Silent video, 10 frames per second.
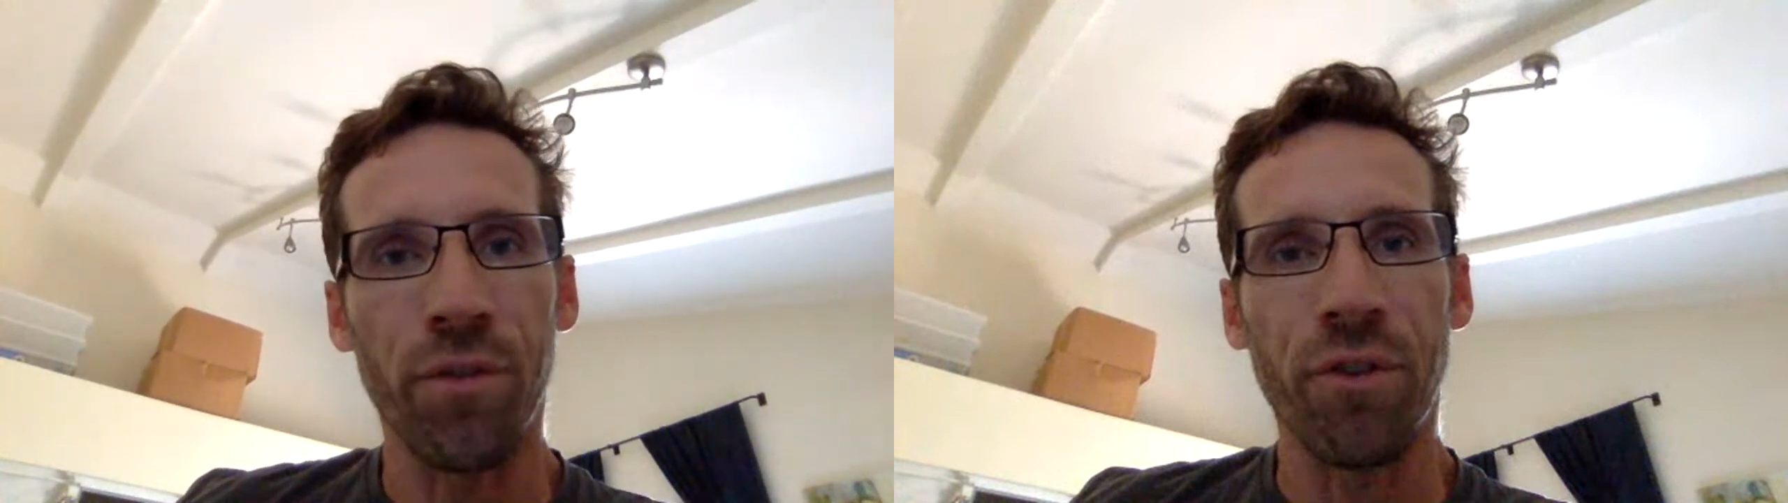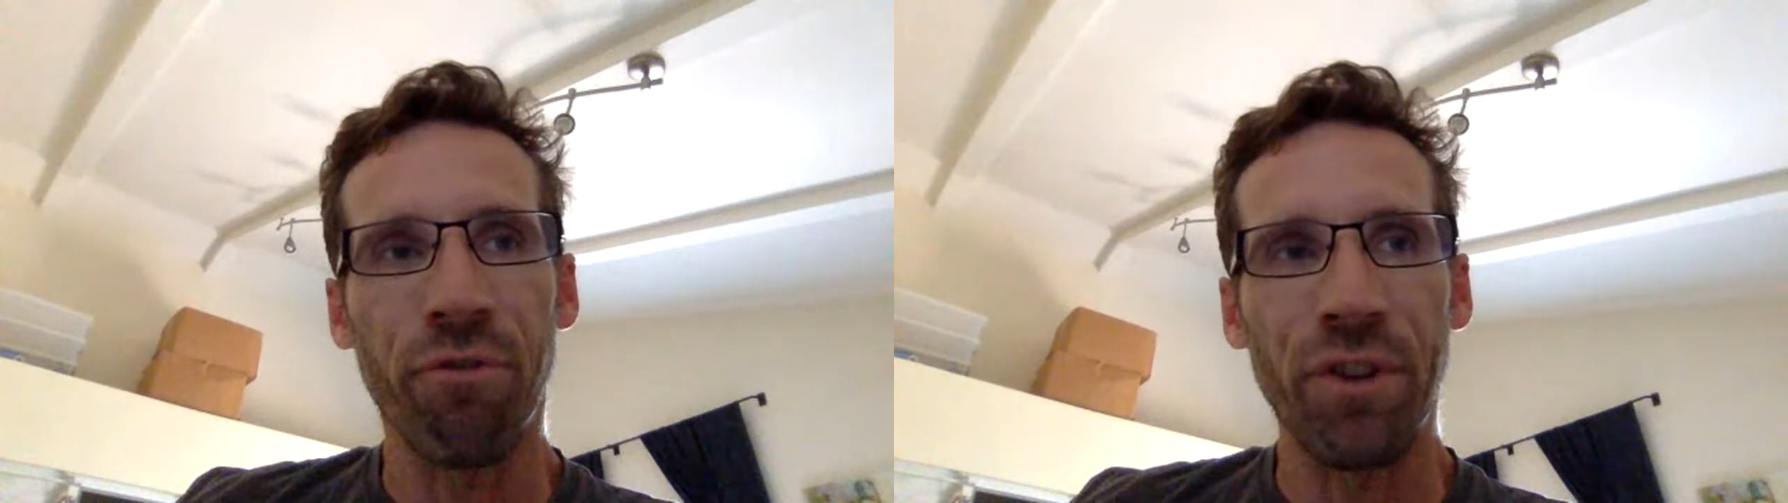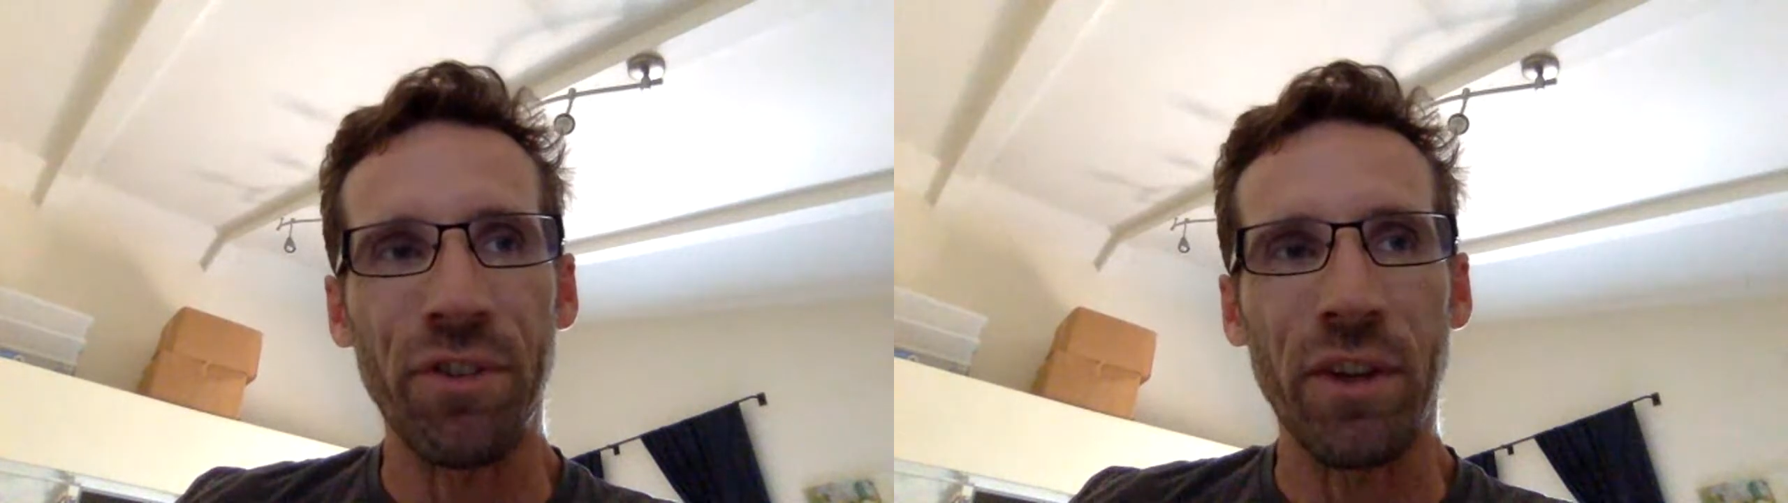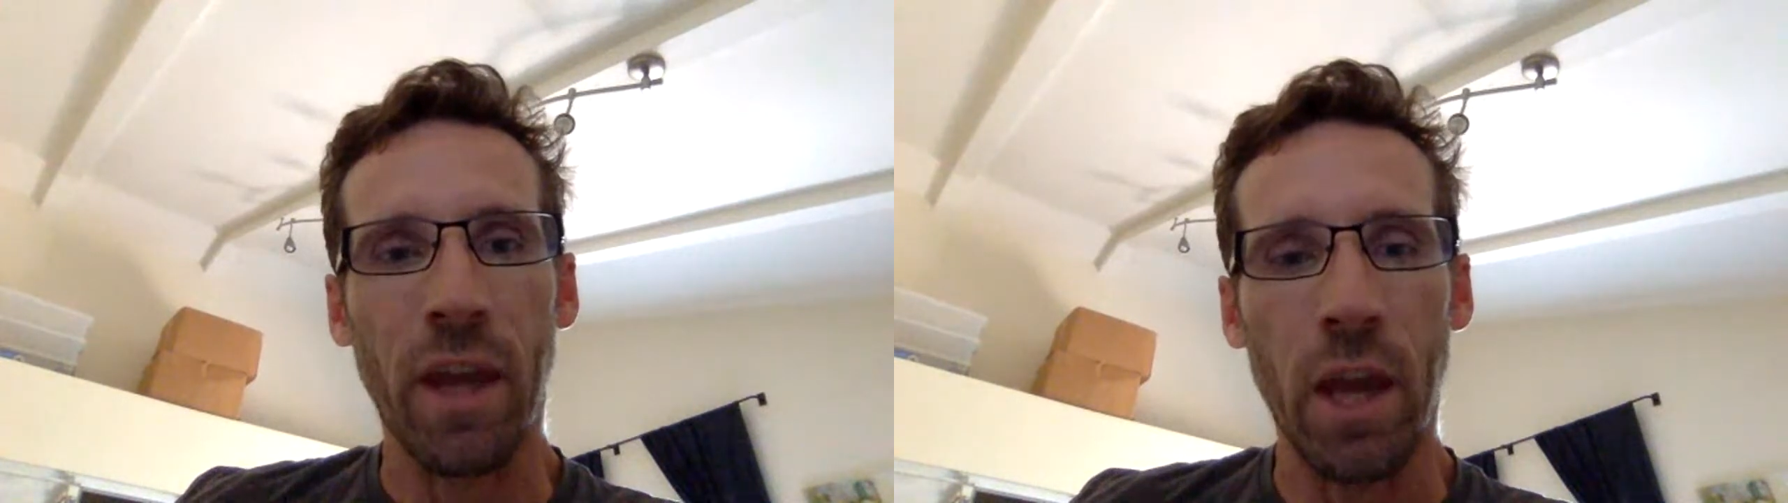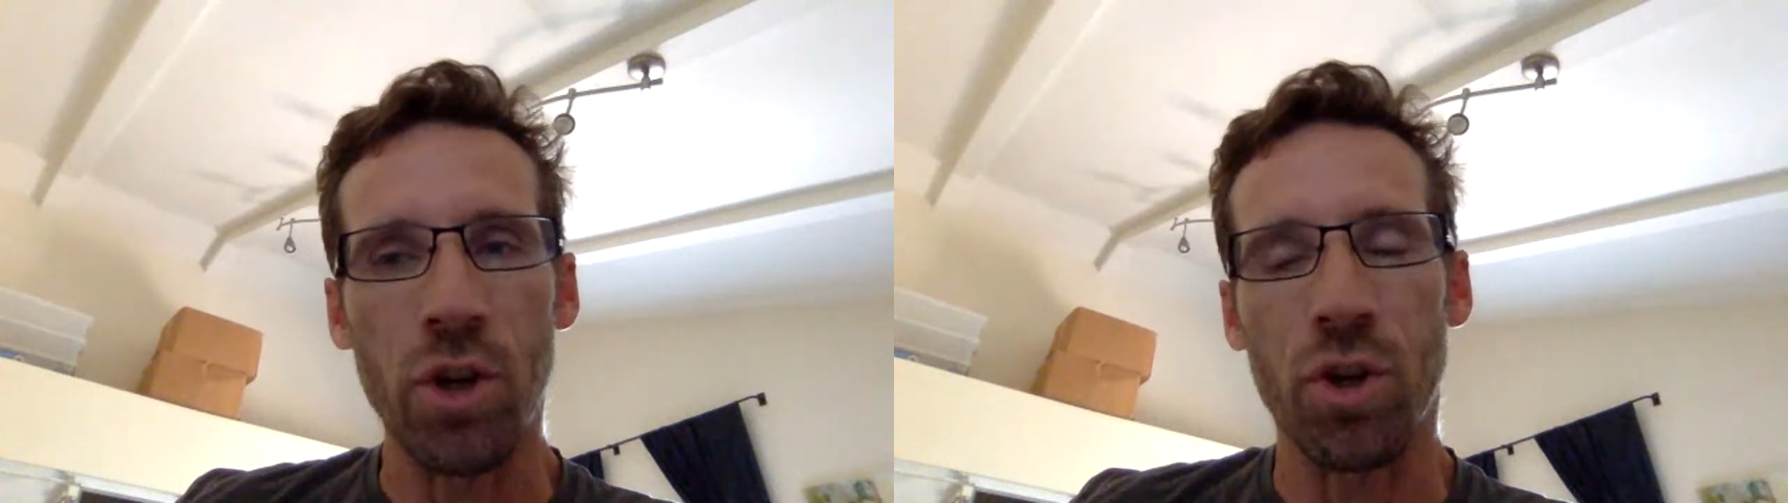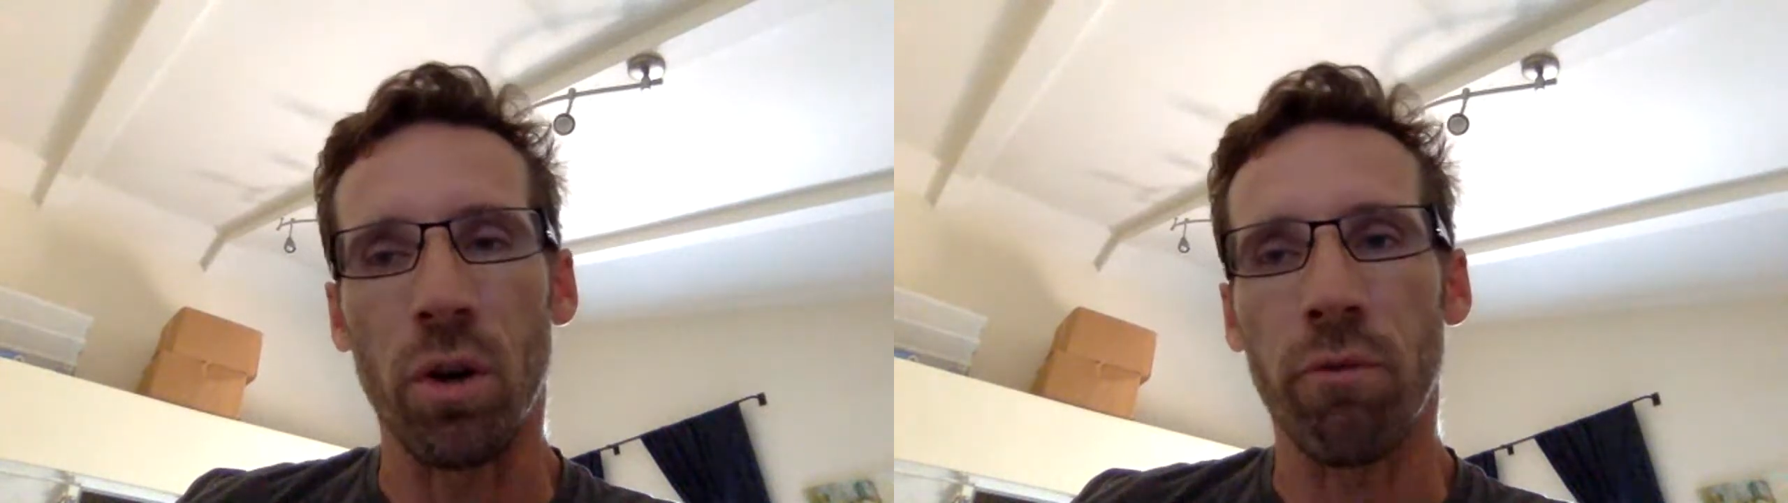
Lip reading: sophistication